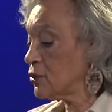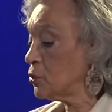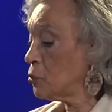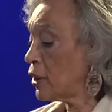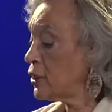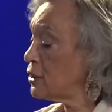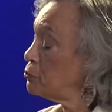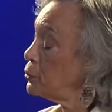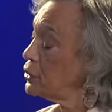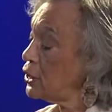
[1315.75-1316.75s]
you might have
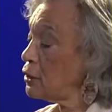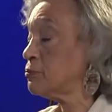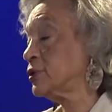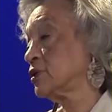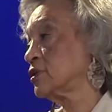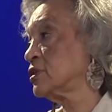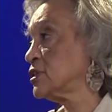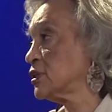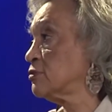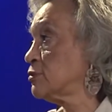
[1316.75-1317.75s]
put up because
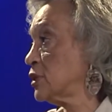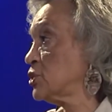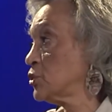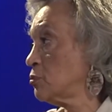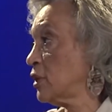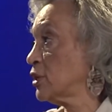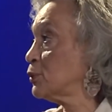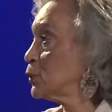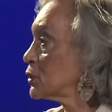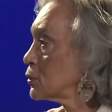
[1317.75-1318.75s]
of racial
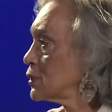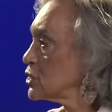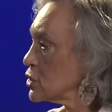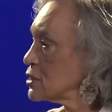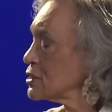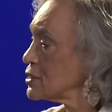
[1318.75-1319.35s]
microaggressions?